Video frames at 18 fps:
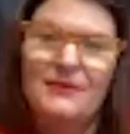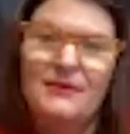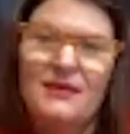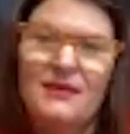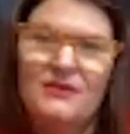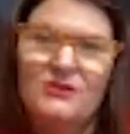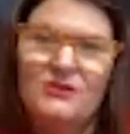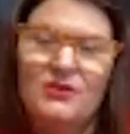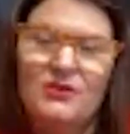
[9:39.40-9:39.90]

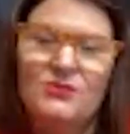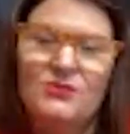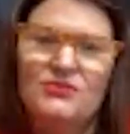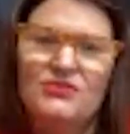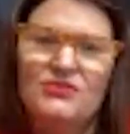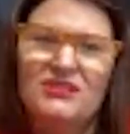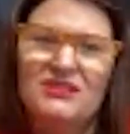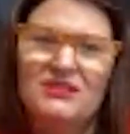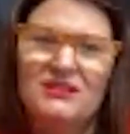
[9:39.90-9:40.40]
So
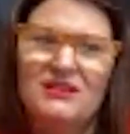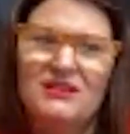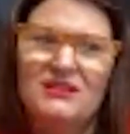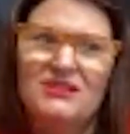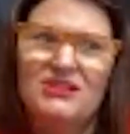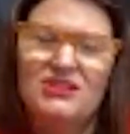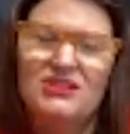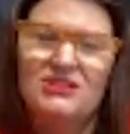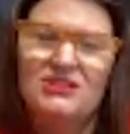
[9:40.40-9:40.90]

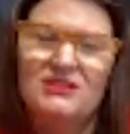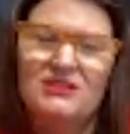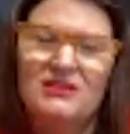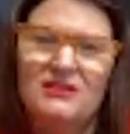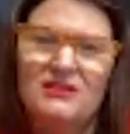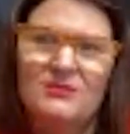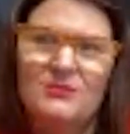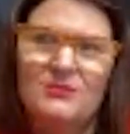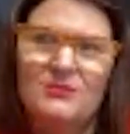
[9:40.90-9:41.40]
it's just
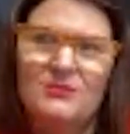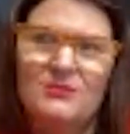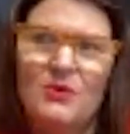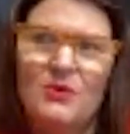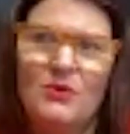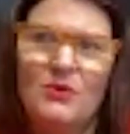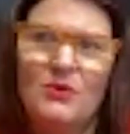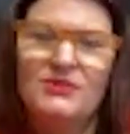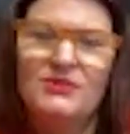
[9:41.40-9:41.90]

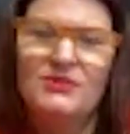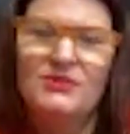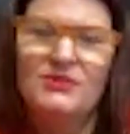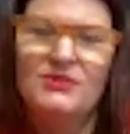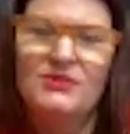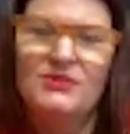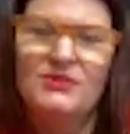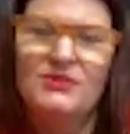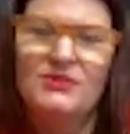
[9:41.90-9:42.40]
multi
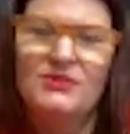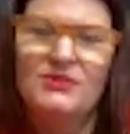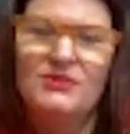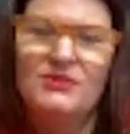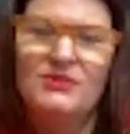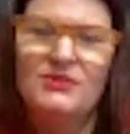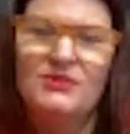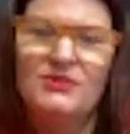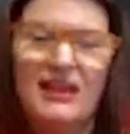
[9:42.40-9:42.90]
level.
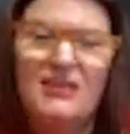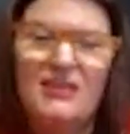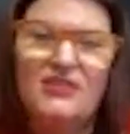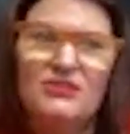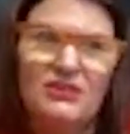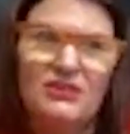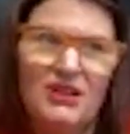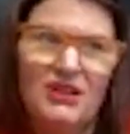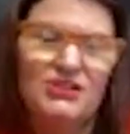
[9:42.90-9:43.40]
And then
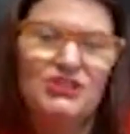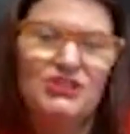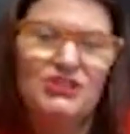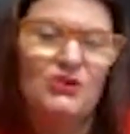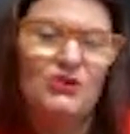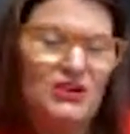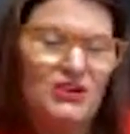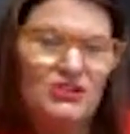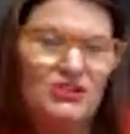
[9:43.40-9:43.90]
there's a lot of
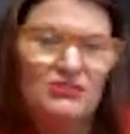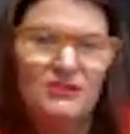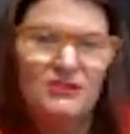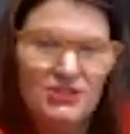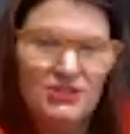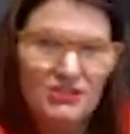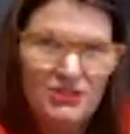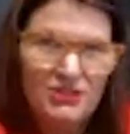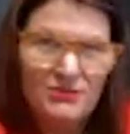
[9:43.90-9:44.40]

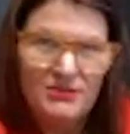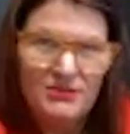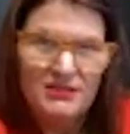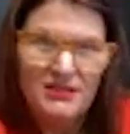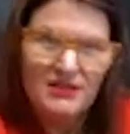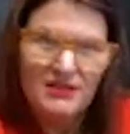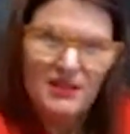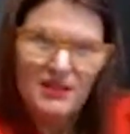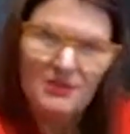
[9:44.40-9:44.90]
generational
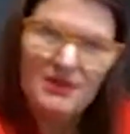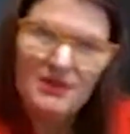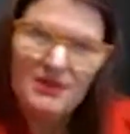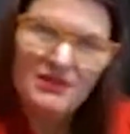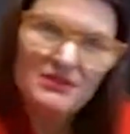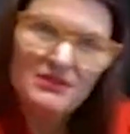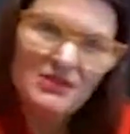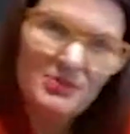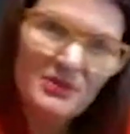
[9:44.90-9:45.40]
issues that come
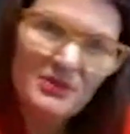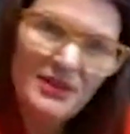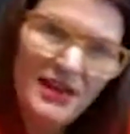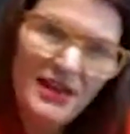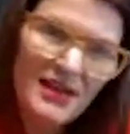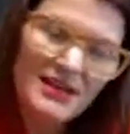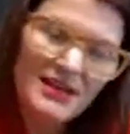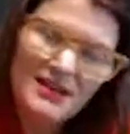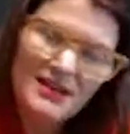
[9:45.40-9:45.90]
into
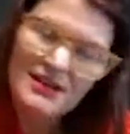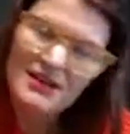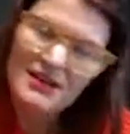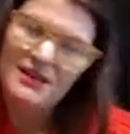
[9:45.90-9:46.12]
play.